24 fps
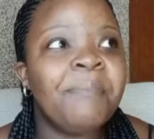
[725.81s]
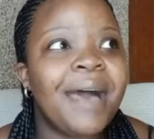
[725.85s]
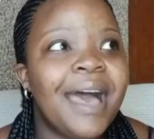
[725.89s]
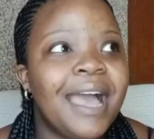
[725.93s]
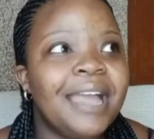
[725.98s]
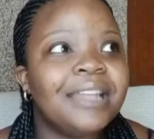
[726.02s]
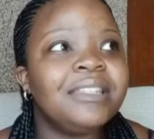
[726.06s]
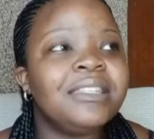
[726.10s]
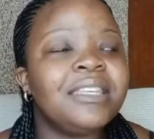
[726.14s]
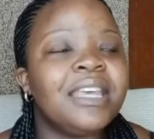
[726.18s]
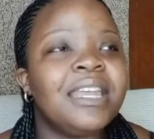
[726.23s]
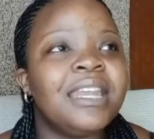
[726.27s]

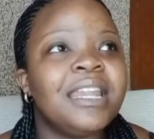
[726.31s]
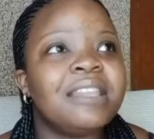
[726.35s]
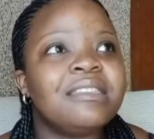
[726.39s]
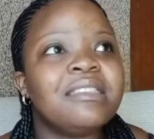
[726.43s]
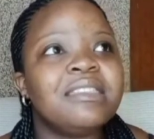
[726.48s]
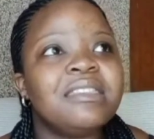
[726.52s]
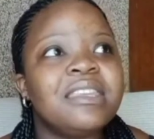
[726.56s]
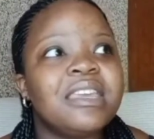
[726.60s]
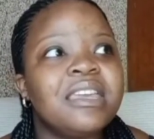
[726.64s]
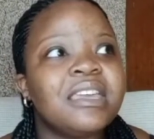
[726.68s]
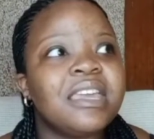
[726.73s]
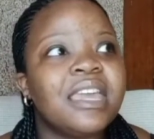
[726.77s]
But
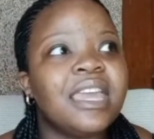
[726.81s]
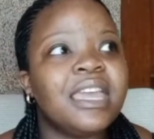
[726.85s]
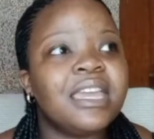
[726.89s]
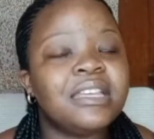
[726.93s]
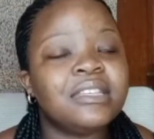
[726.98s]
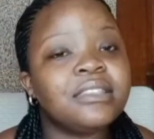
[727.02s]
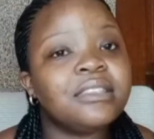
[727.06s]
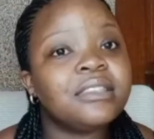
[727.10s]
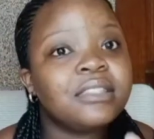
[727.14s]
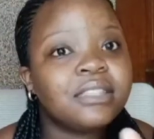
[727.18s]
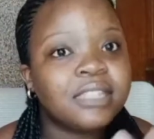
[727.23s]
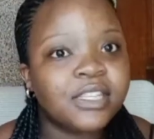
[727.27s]
another thing
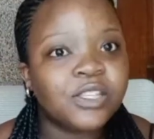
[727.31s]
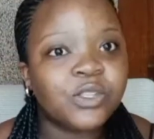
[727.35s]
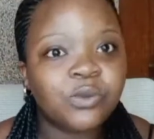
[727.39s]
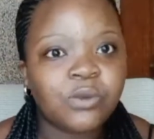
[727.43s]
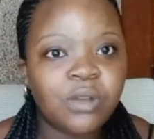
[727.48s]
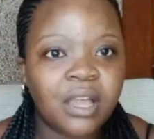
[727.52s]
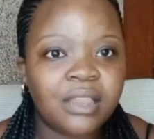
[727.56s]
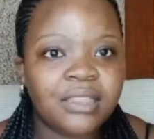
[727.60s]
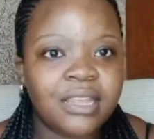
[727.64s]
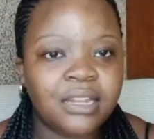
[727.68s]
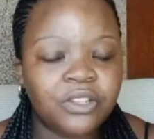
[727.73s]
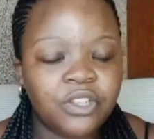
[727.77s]
is, since
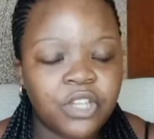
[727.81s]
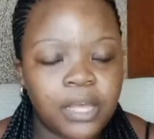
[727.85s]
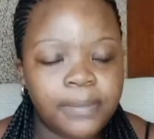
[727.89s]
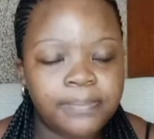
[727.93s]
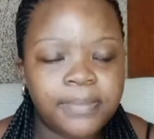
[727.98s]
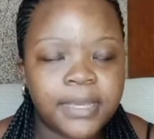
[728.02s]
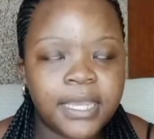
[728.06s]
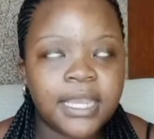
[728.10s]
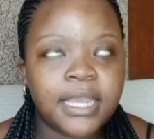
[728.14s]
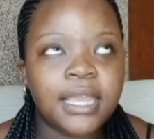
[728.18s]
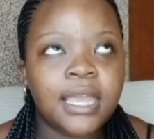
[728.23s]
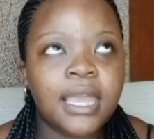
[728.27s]
we're on that
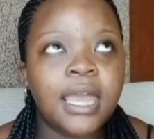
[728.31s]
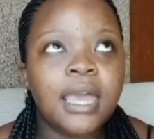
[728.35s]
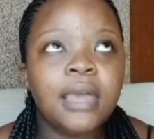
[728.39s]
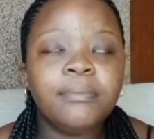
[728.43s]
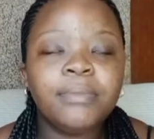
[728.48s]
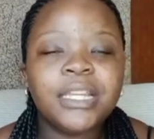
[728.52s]
topic,